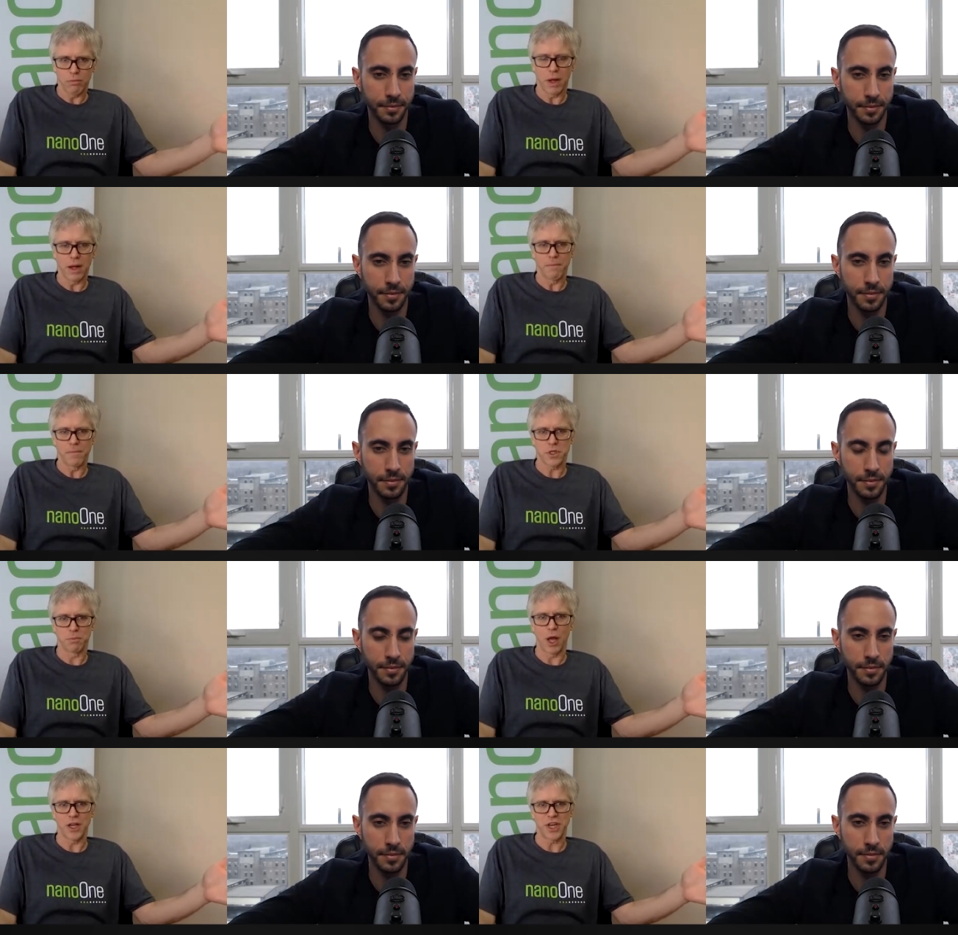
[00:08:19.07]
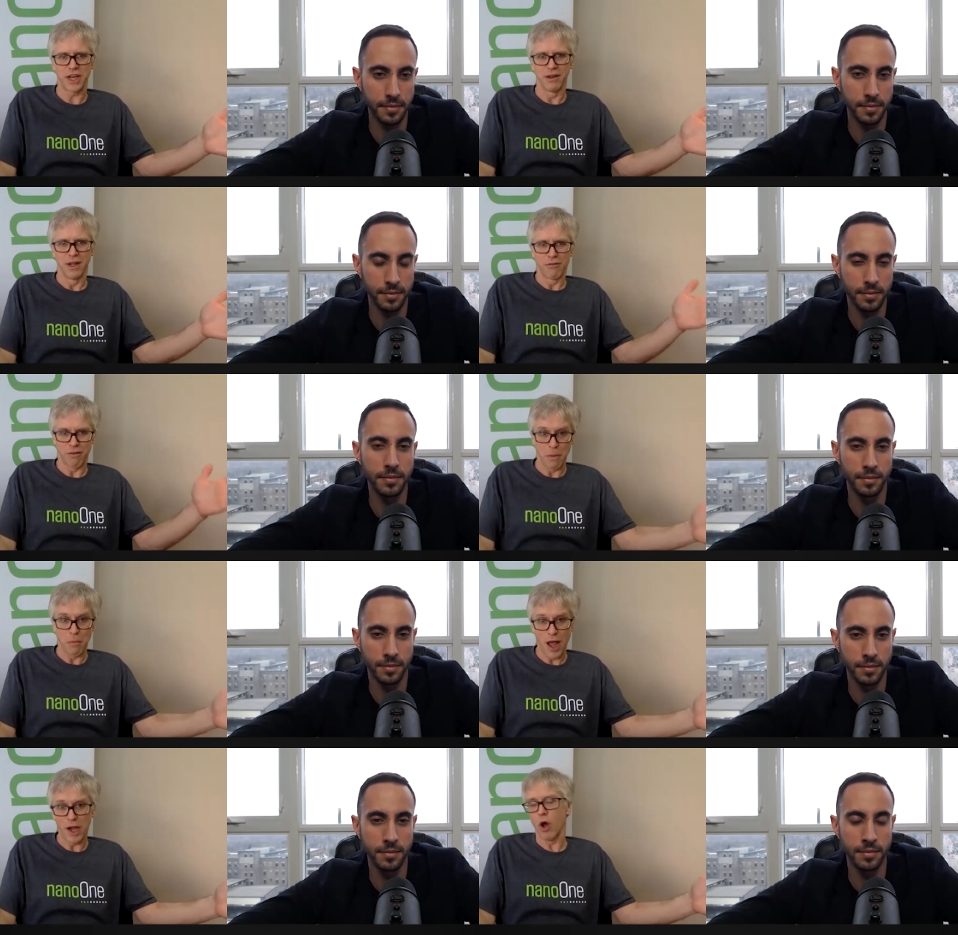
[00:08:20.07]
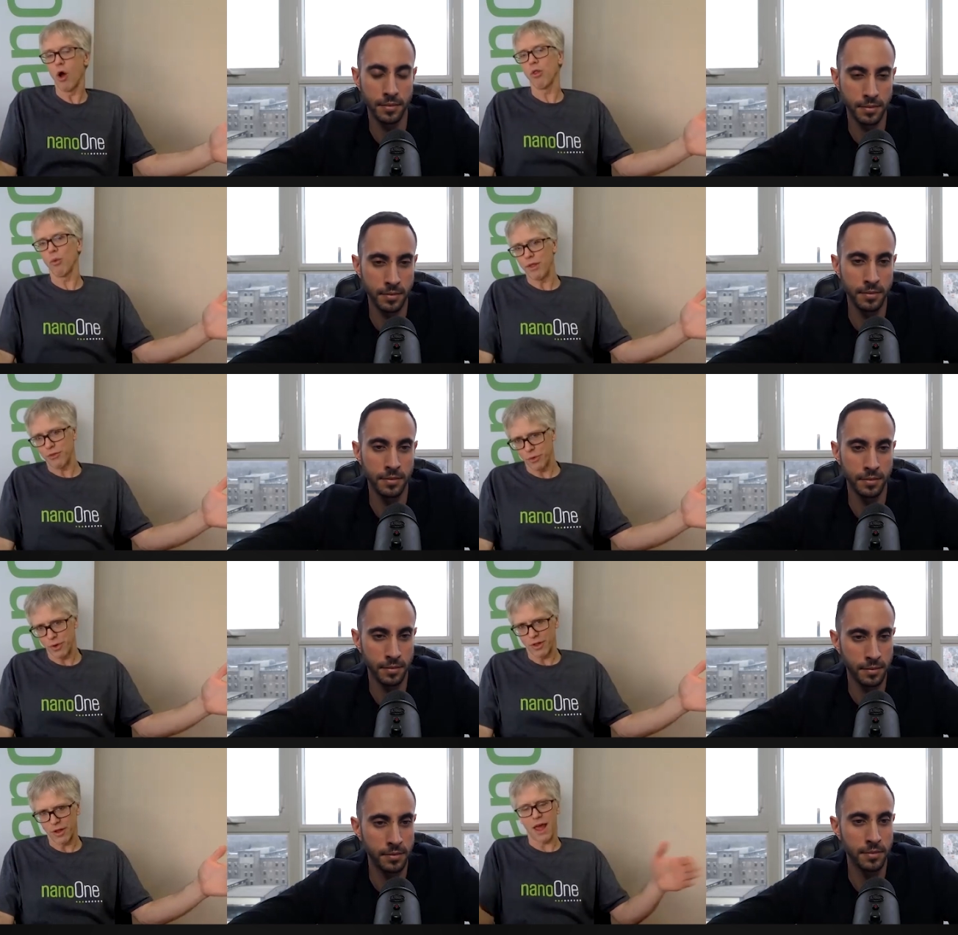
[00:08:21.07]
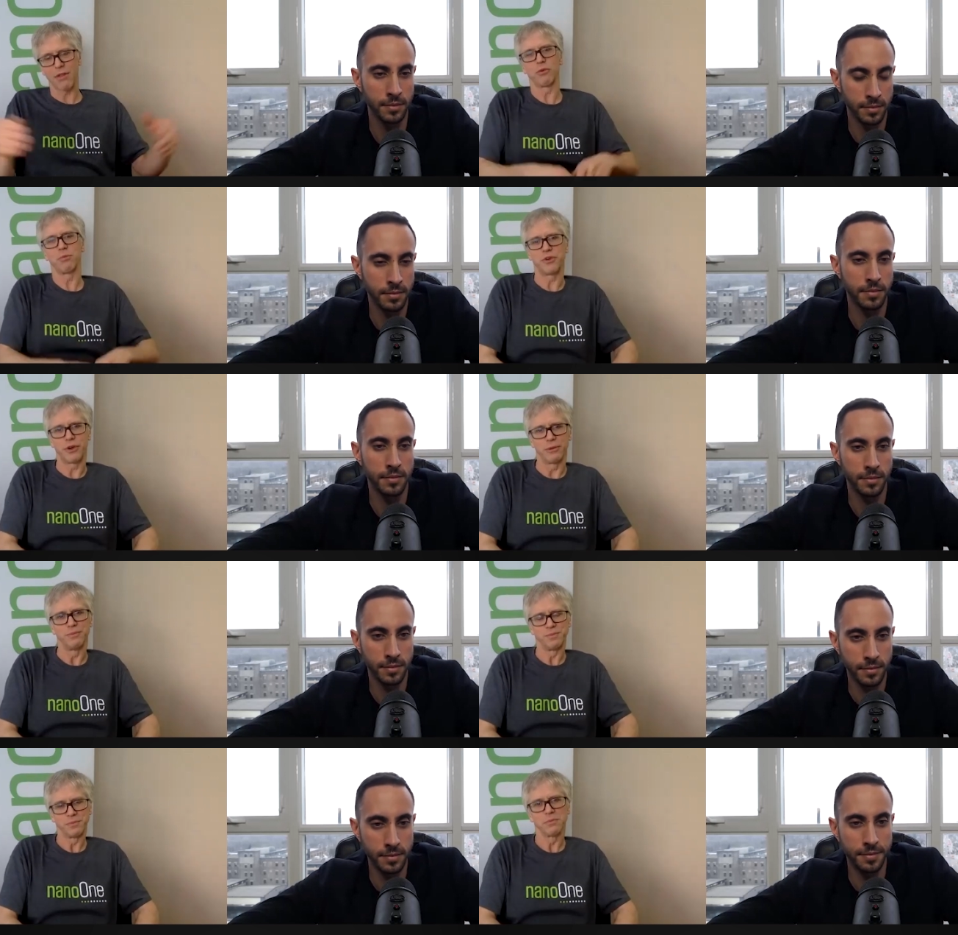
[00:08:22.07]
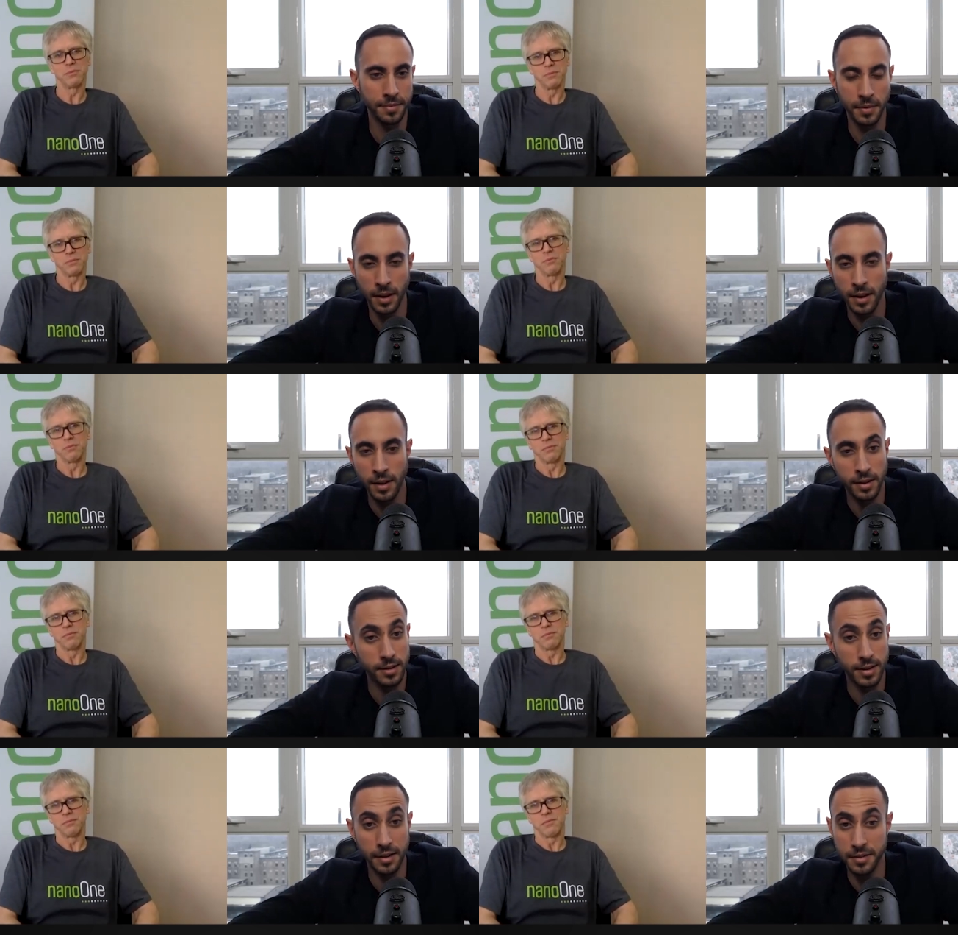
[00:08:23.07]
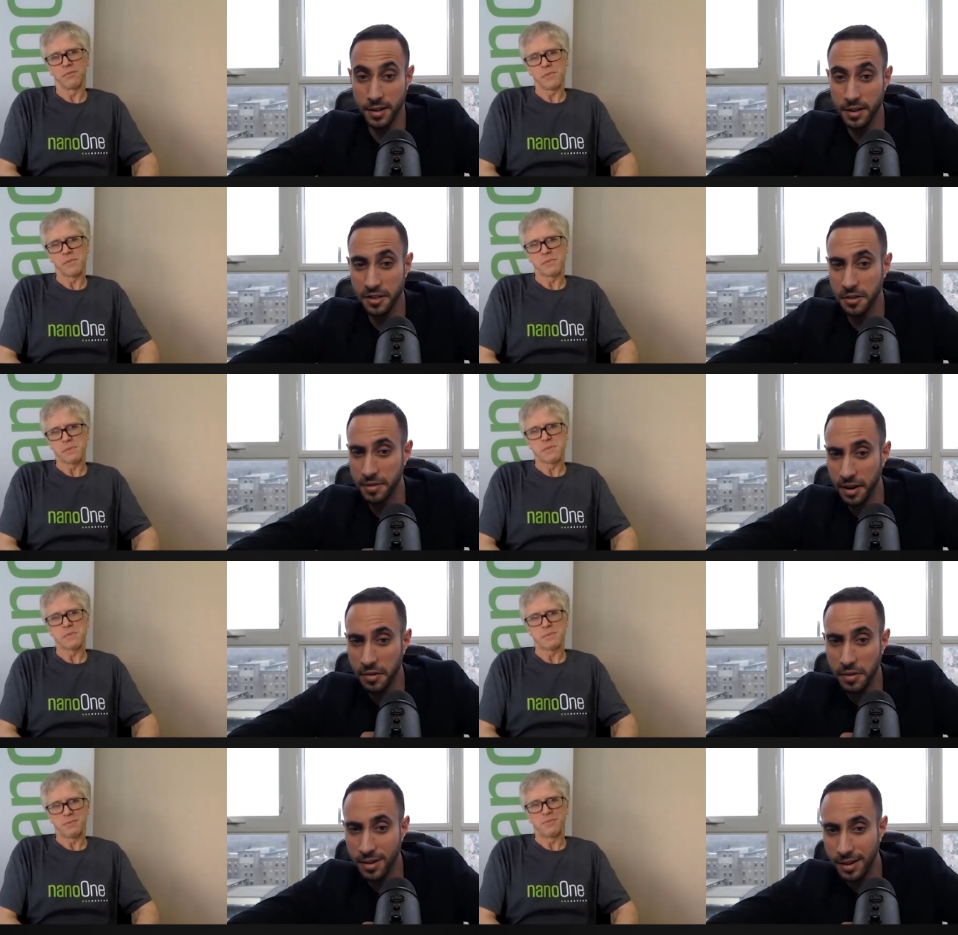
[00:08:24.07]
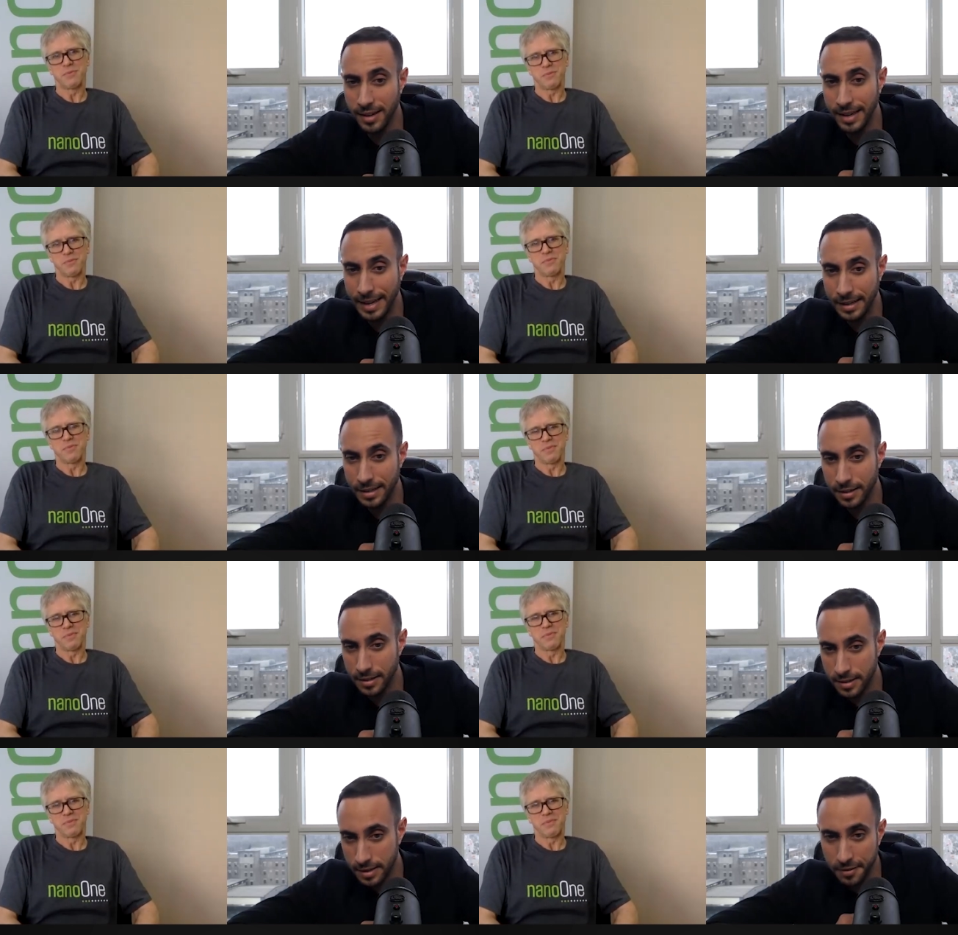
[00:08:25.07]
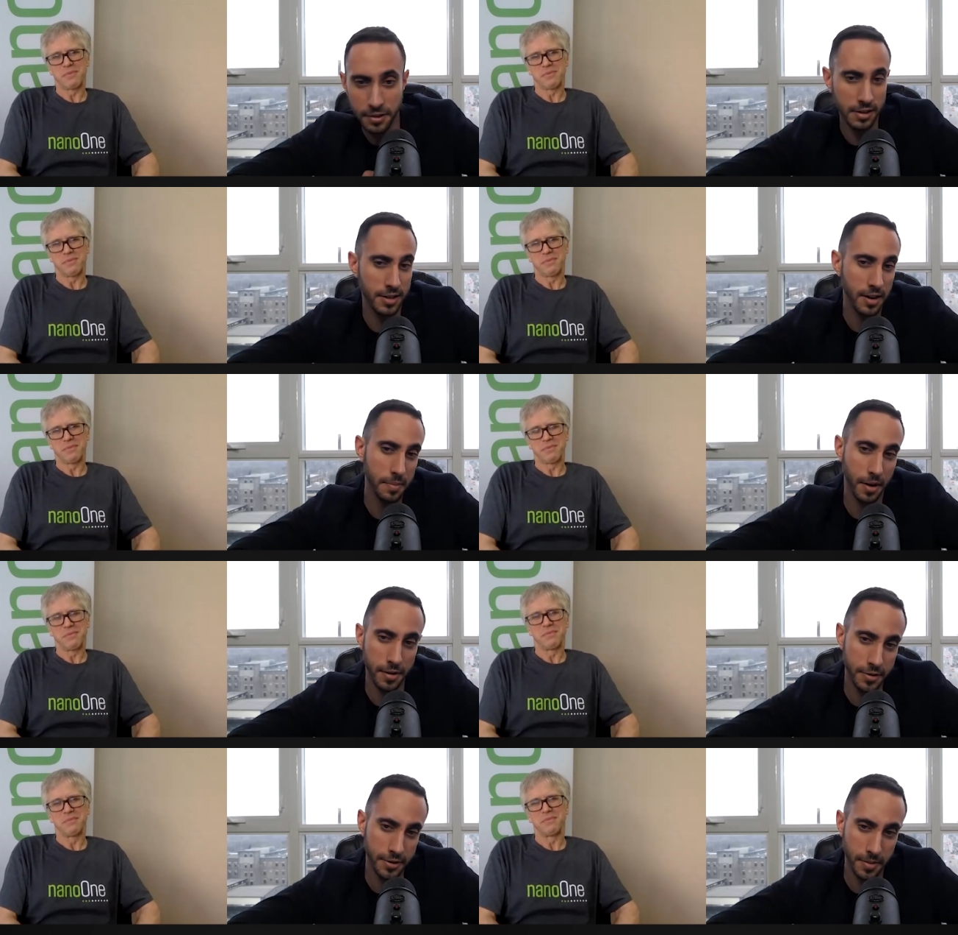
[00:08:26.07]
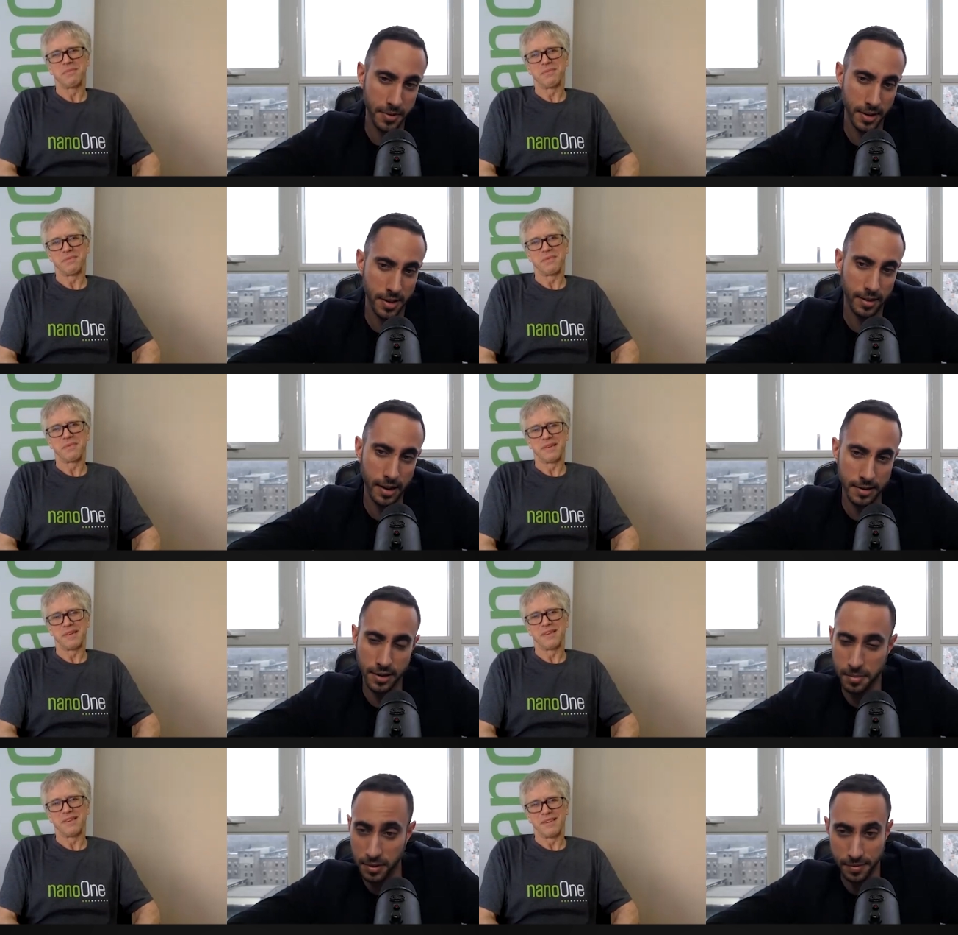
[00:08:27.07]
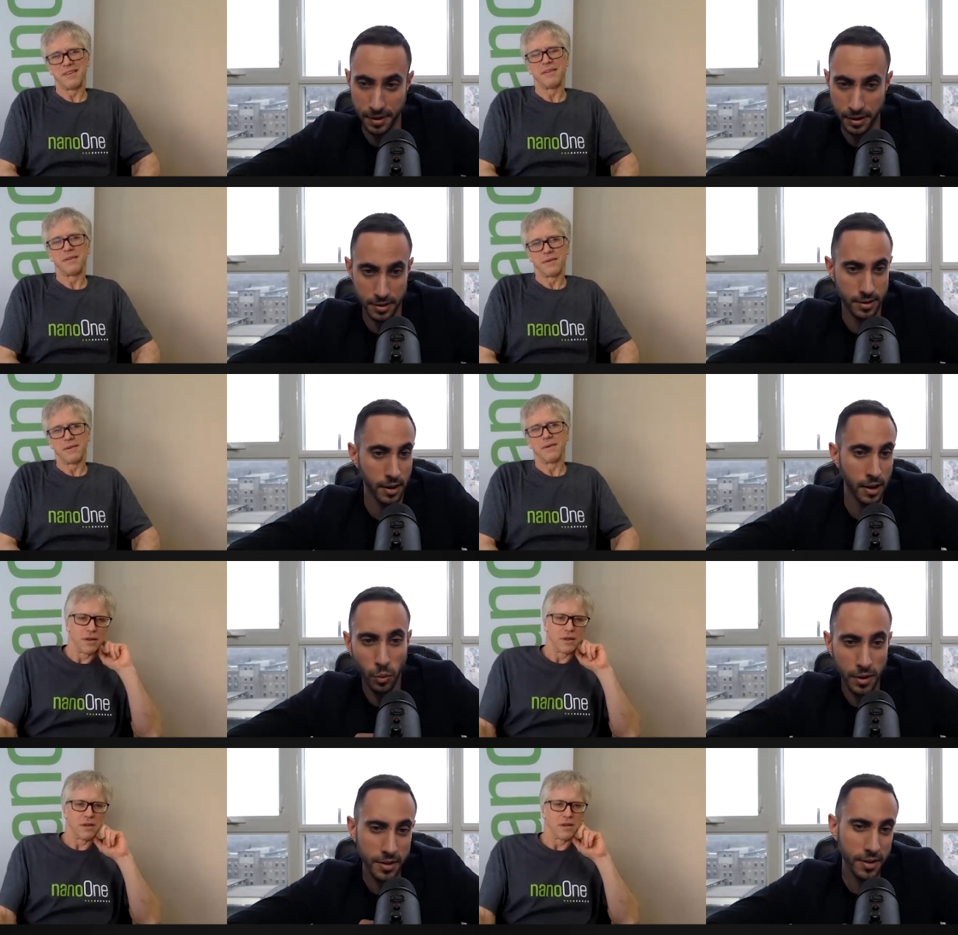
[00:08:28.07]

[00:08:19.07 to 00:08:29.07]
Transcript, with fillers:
Speaker 1: um, supply chain from the miner all the way through to the cathode material.
Speaker 2: Sounds good. So Nano One inked several exciting partnerships in the last couple of years. What do